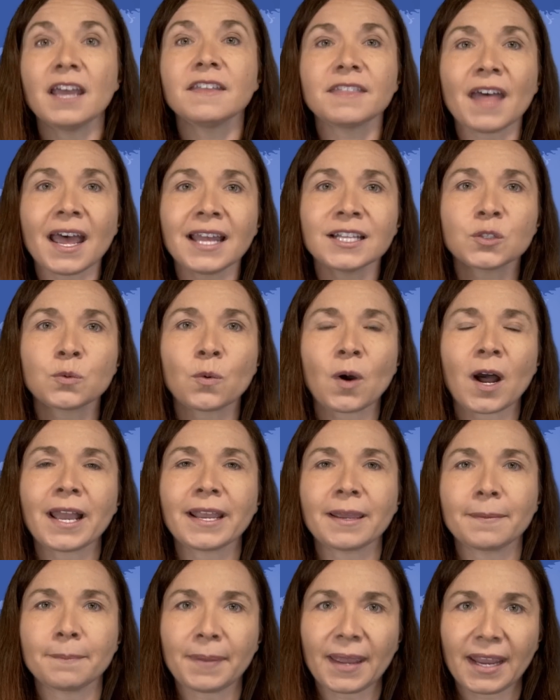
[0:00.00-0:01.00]
That's why
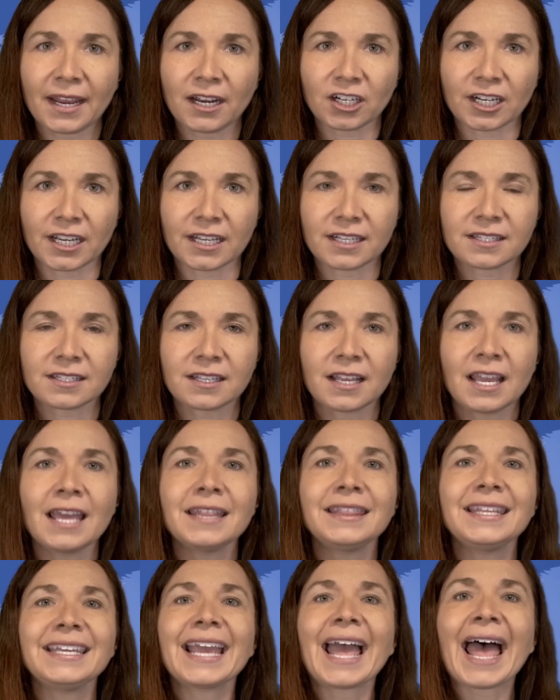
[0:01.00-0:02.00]
in Paris,
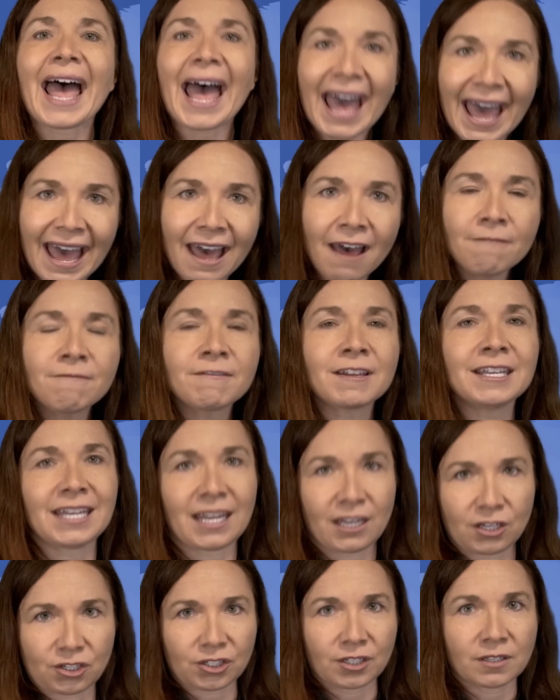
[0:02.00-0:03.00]
the Have
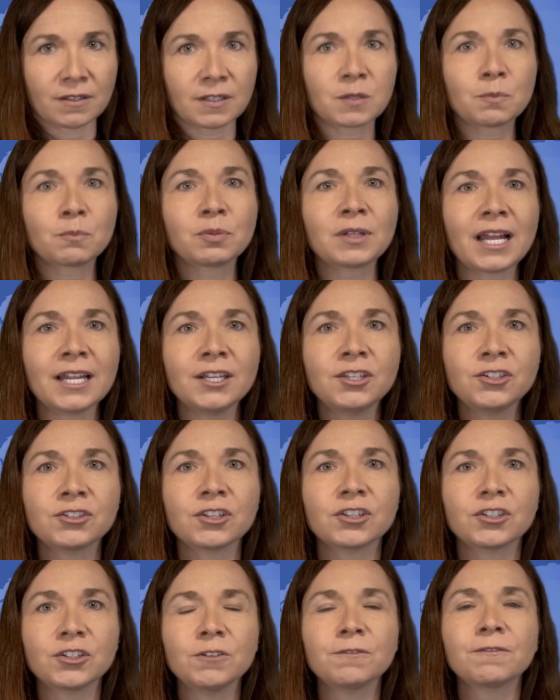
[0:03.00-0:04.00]
nations
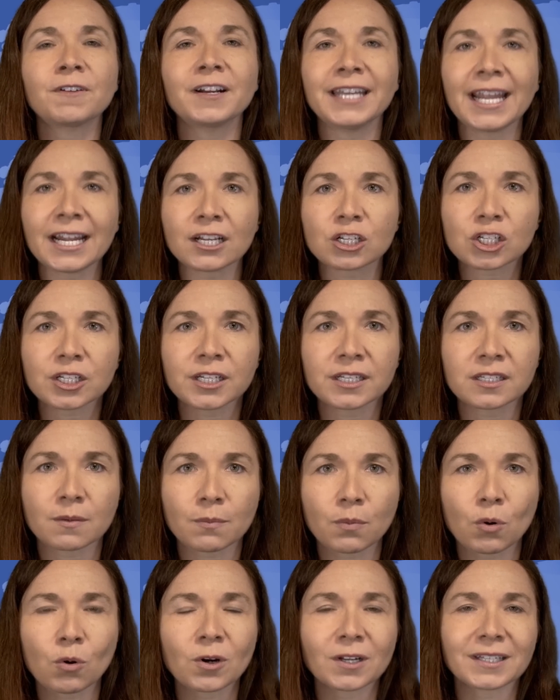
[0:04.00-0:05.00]
pledged to financially
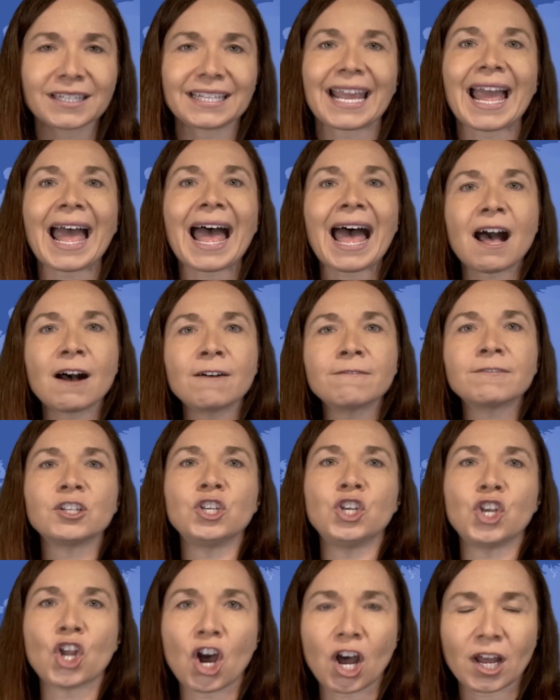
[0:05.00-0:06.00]
support the Have
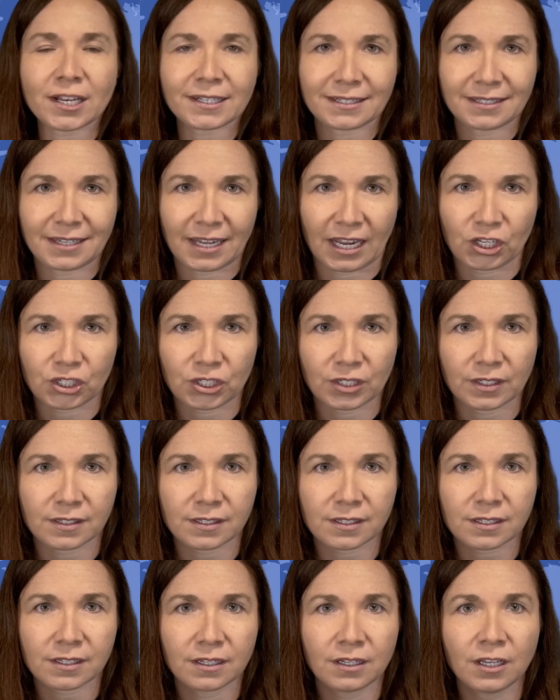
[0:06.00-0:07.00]
Not
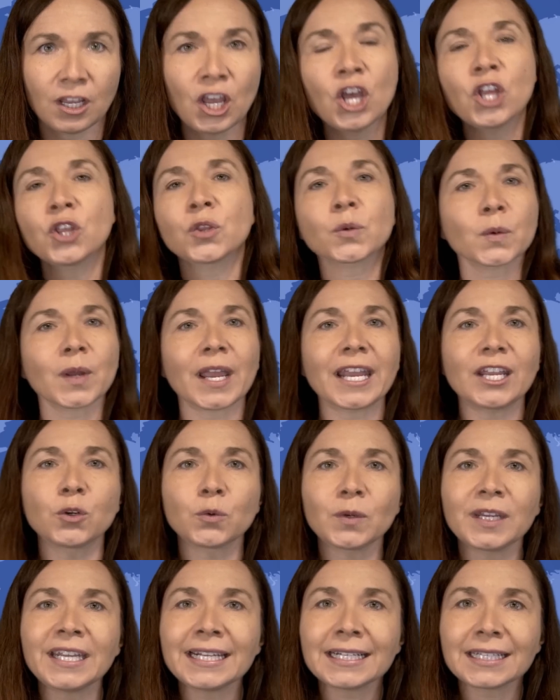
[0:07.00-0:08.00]
nations through a
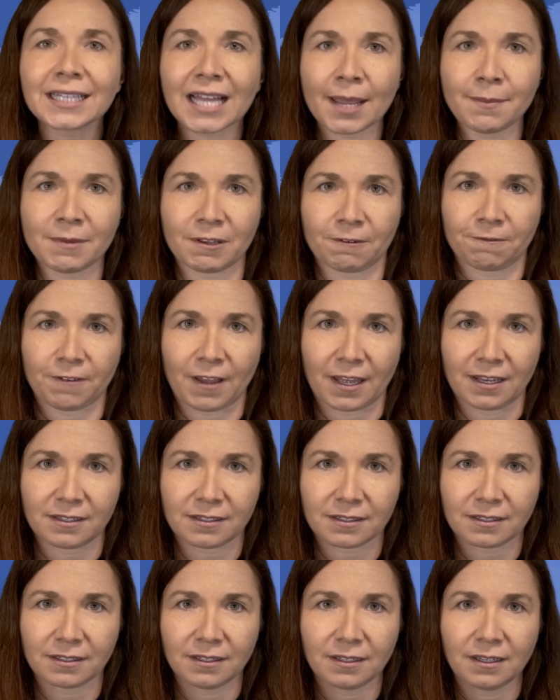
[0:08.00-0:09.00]
green climate
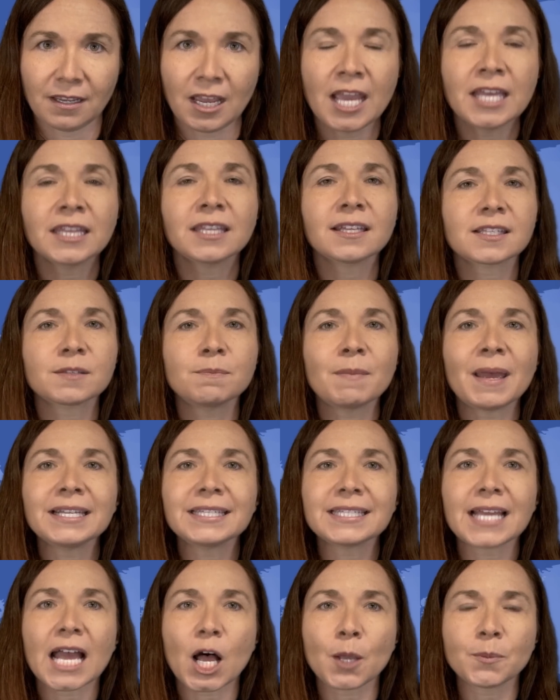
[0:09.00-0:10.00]
fund that's
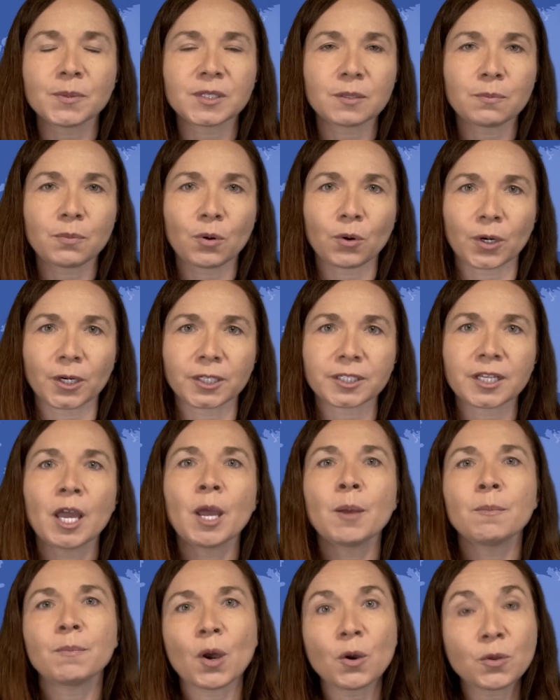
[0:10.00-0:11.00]
meant to help support
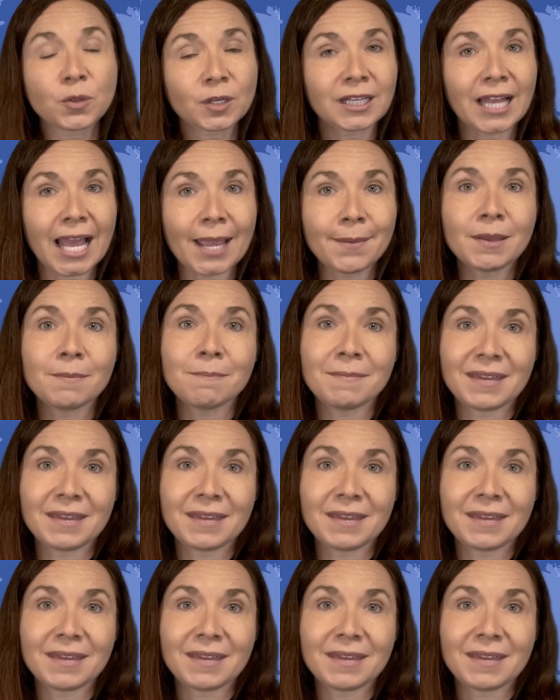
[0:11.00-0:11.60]
both climate